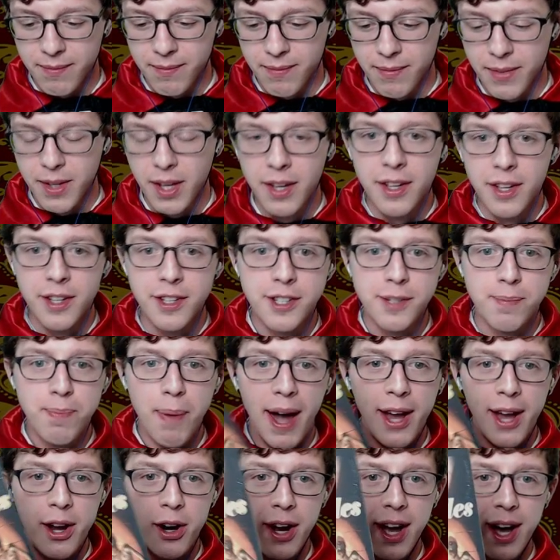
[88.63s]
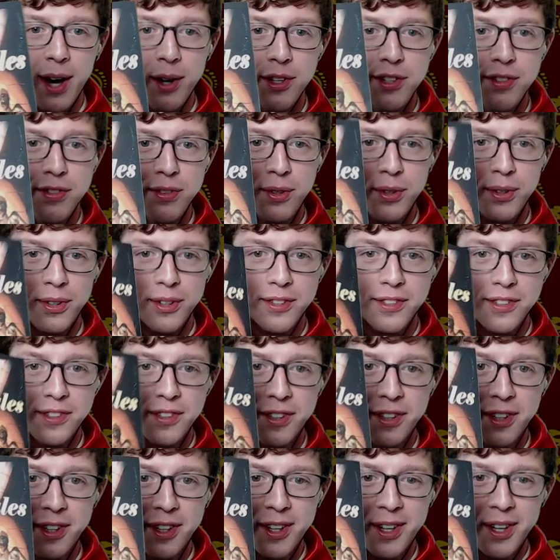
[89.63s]
Spider House Rules
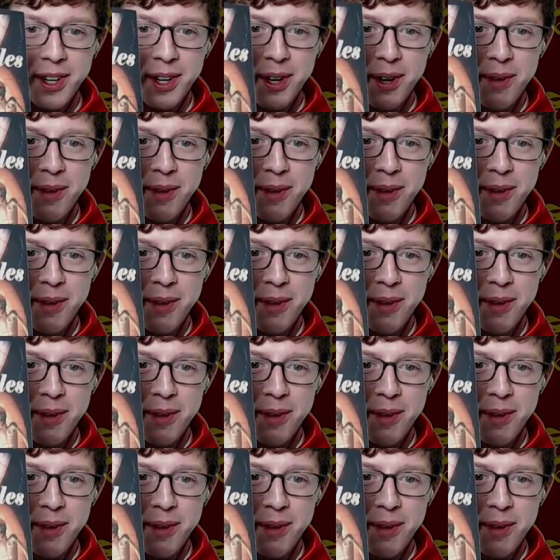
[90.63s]
by